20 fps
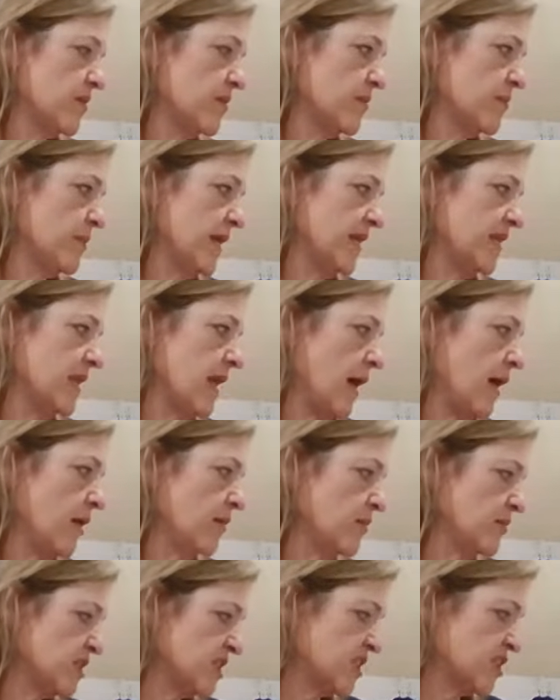I
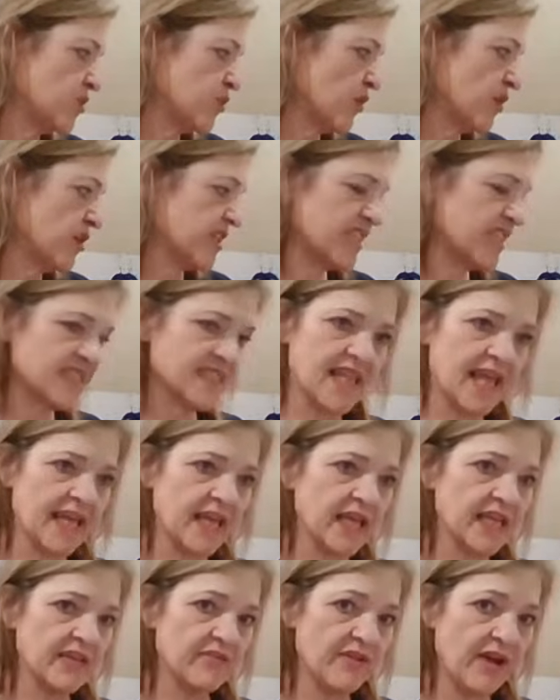was just wondering because like
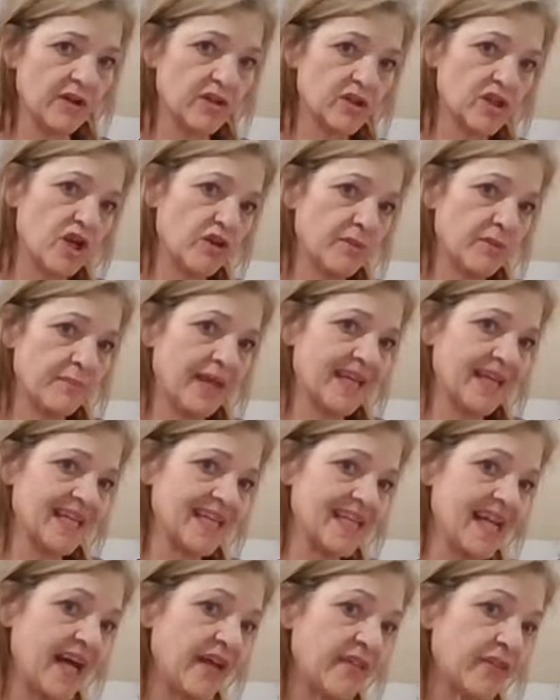if I go to make
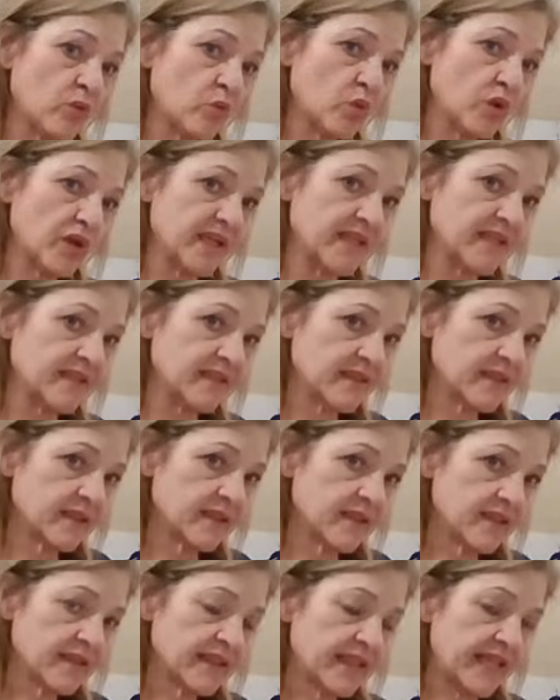another one,
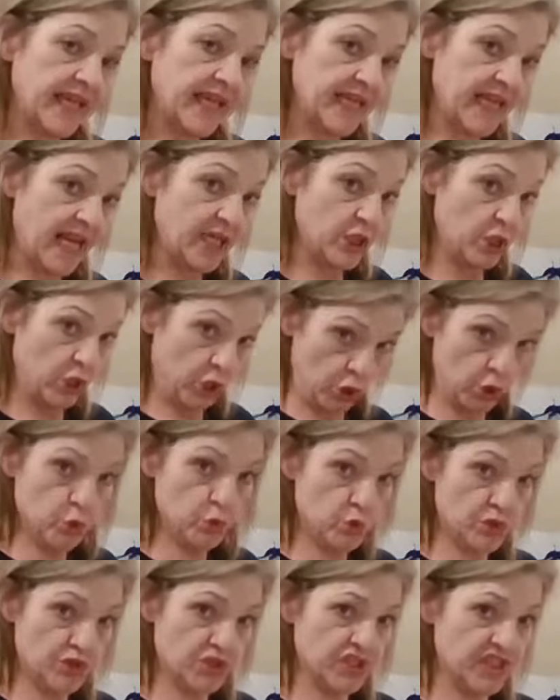can I
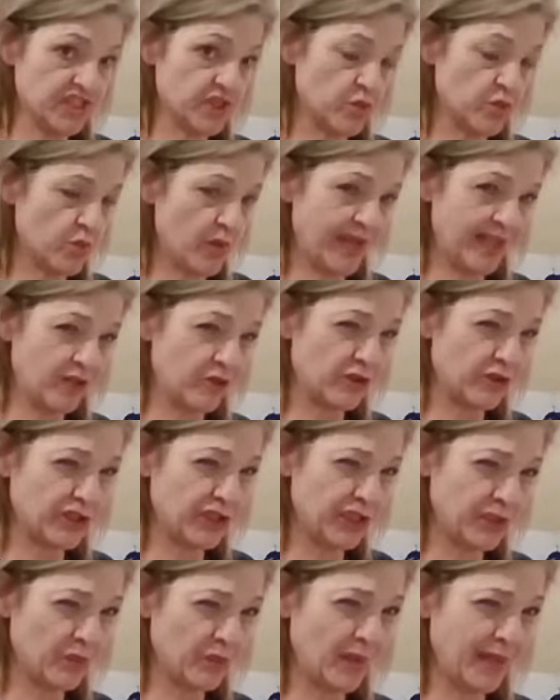use just a regular
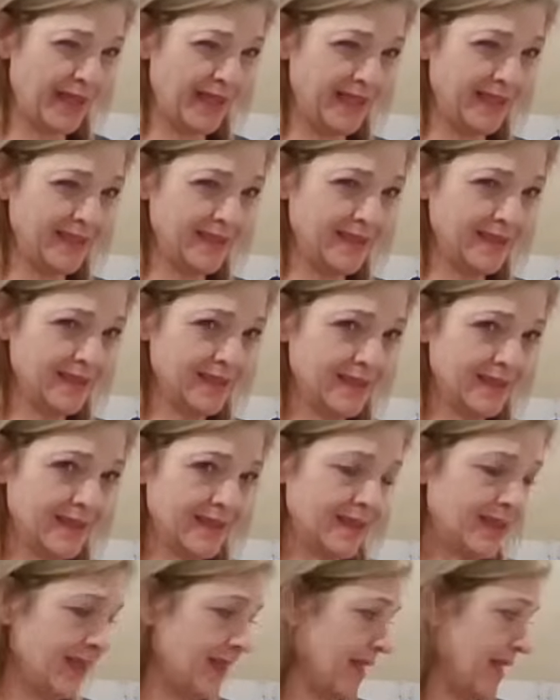cutaway
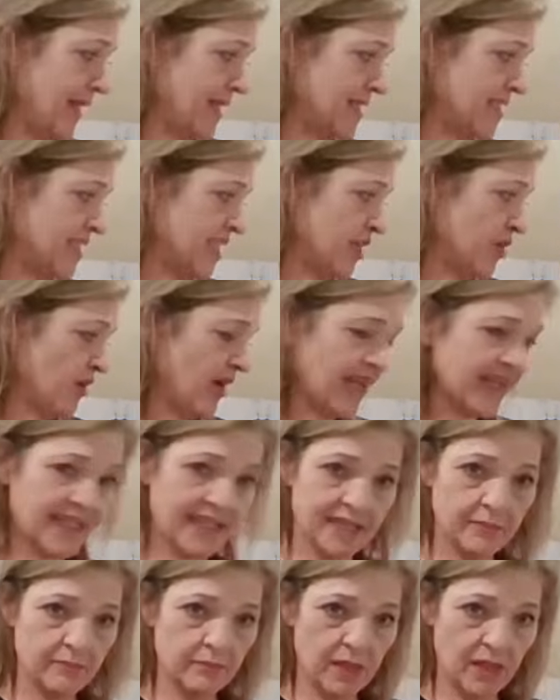until I
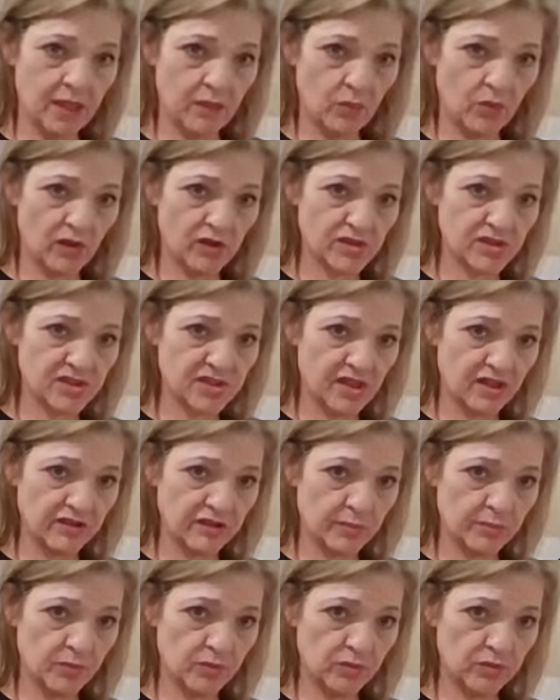get my water
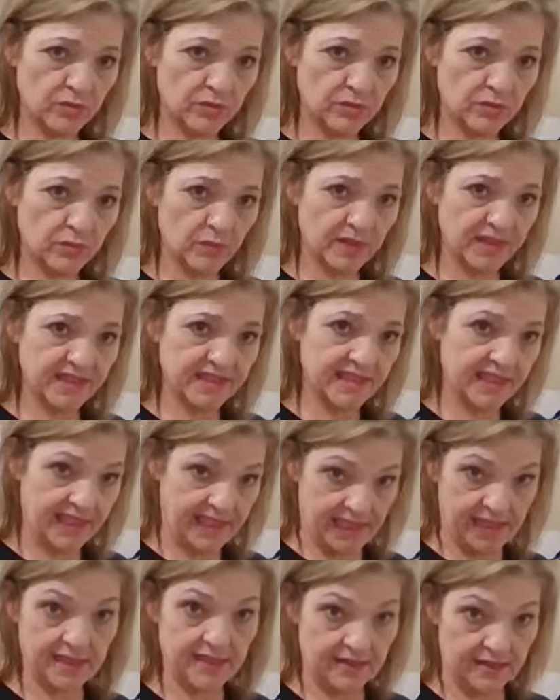soluble one?
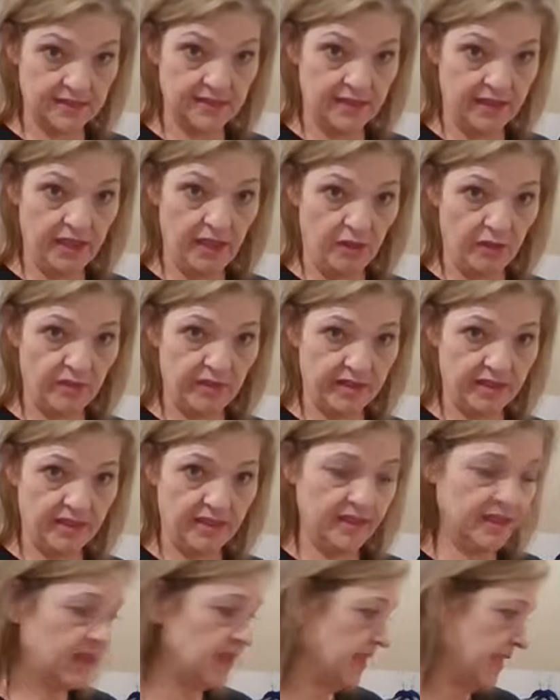In
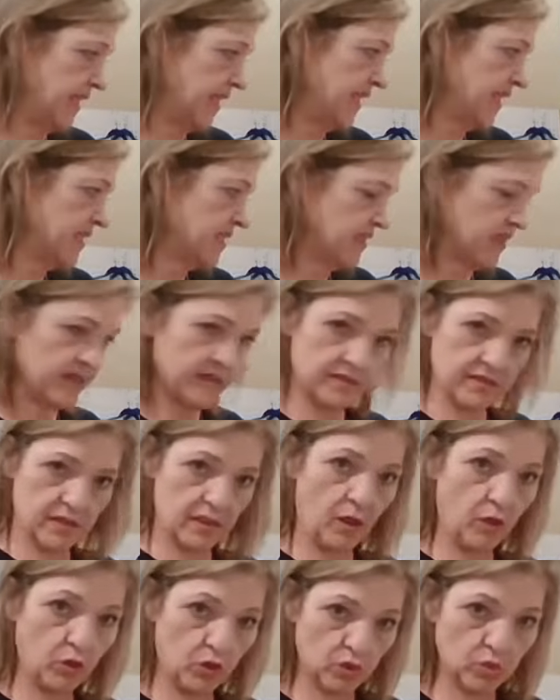the
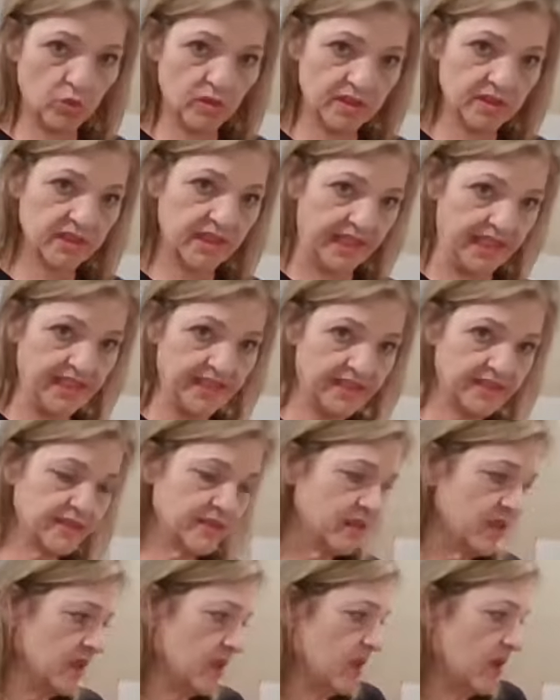longer one in,
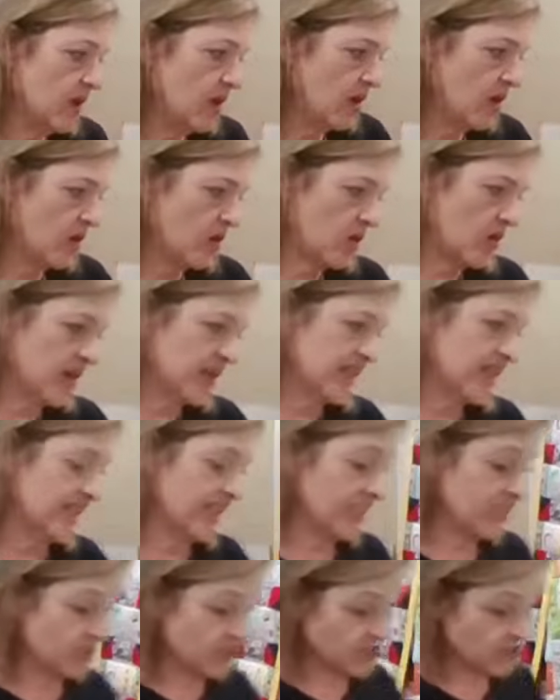or can
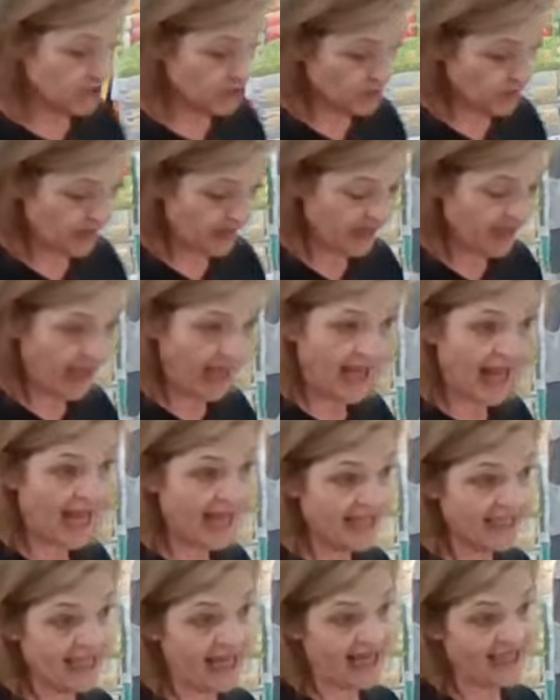I just use what I
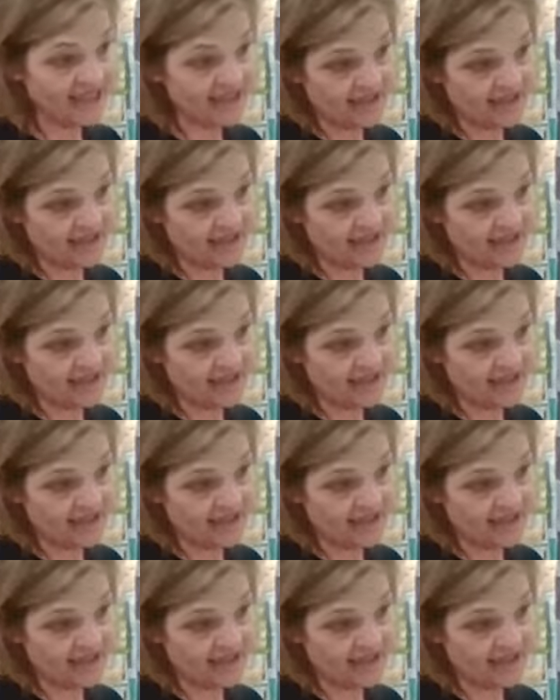like